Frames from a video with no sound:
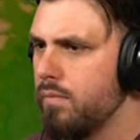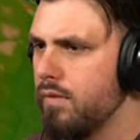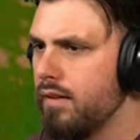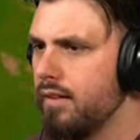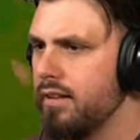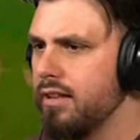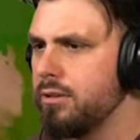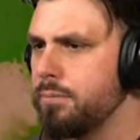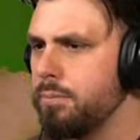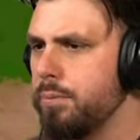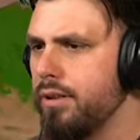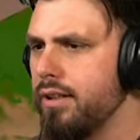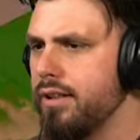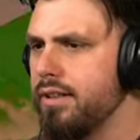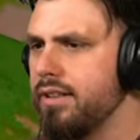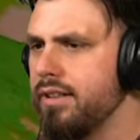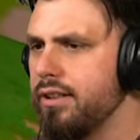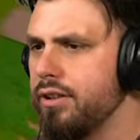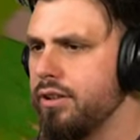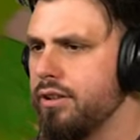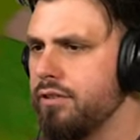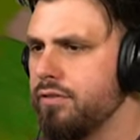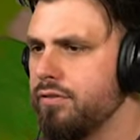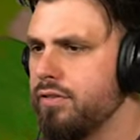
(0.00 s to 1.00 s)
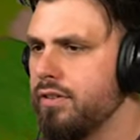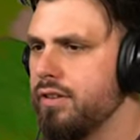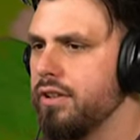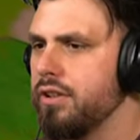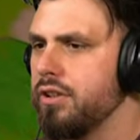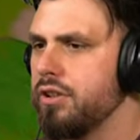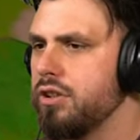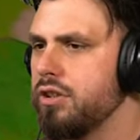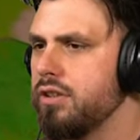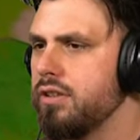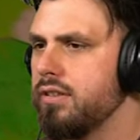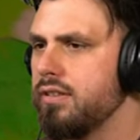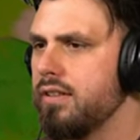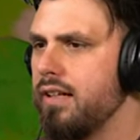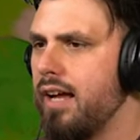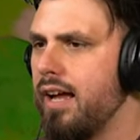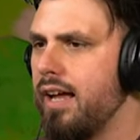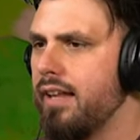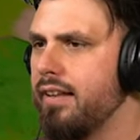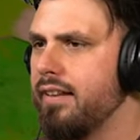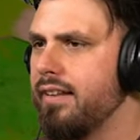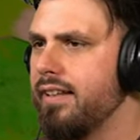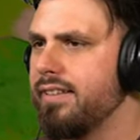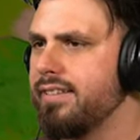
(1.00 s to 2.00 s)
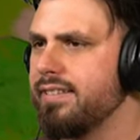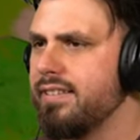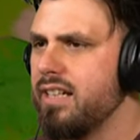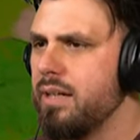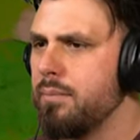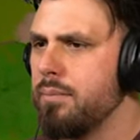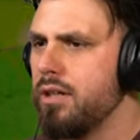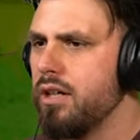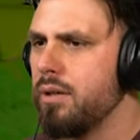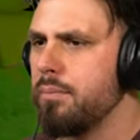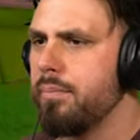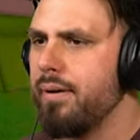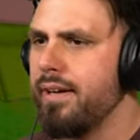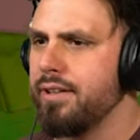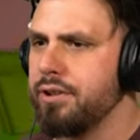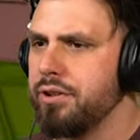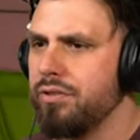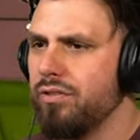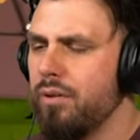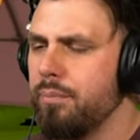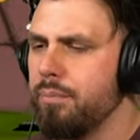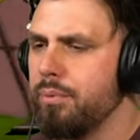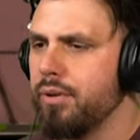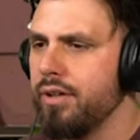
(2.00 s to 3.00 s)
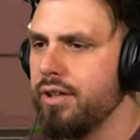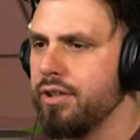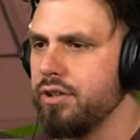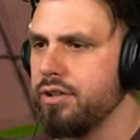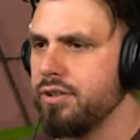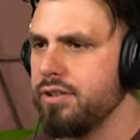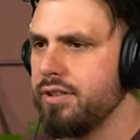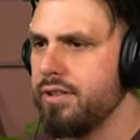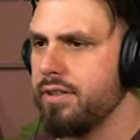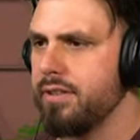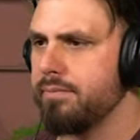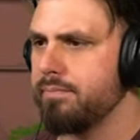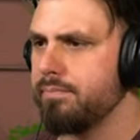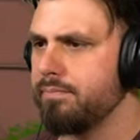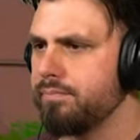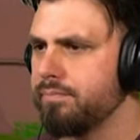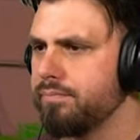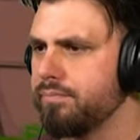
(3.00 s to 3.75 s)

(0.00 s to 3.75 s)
Let's put it near the fridge this is gonna be our base of operations here.